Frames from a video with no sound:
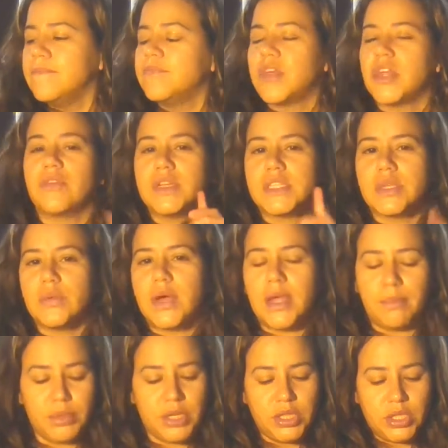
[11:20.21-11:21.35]
Now the reason why
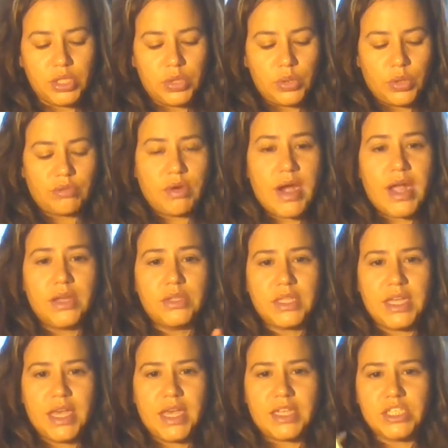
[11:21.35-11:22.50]
I'm putting the glue around
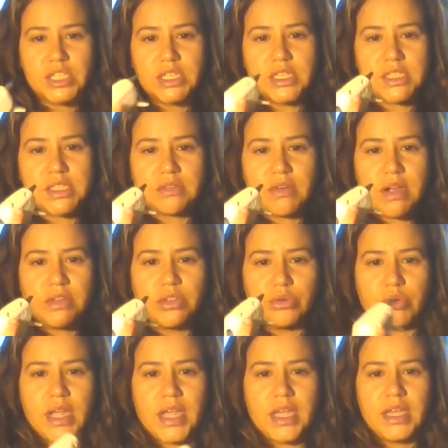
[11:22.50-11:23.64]
the edges, around the
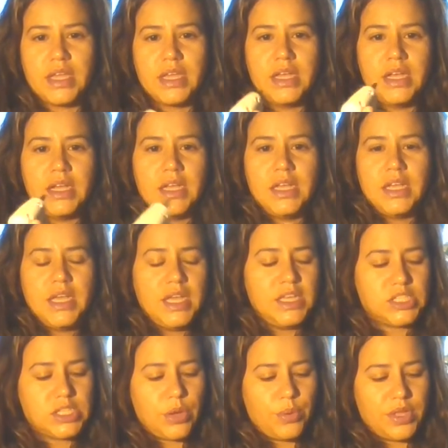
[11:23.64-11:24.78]
ring,
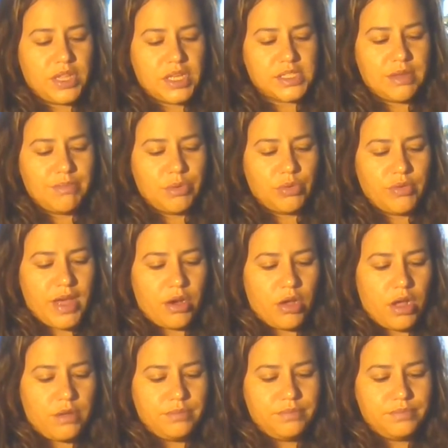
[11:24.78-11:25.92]
is so it doesn't move at
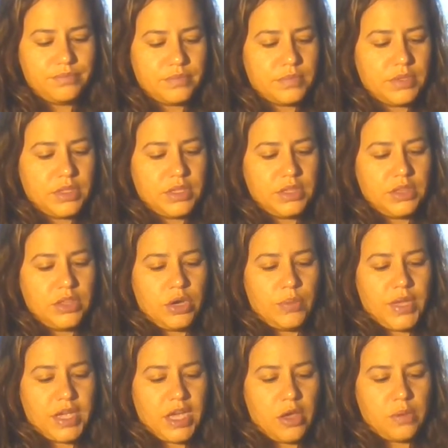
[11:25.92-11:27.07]
all. Though
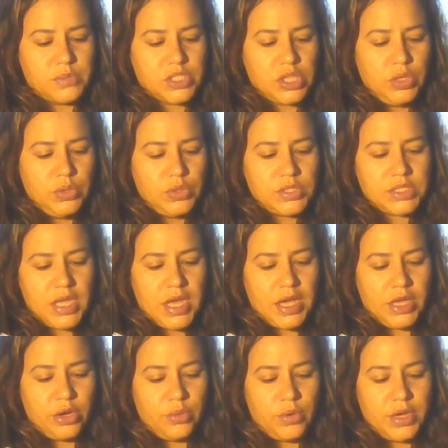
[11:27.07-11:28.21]
it comes loose, I
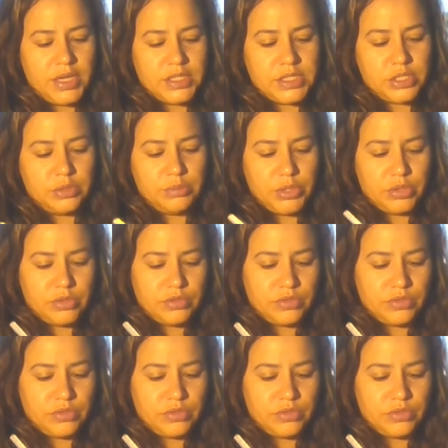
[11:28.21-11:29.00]
don't want it to move.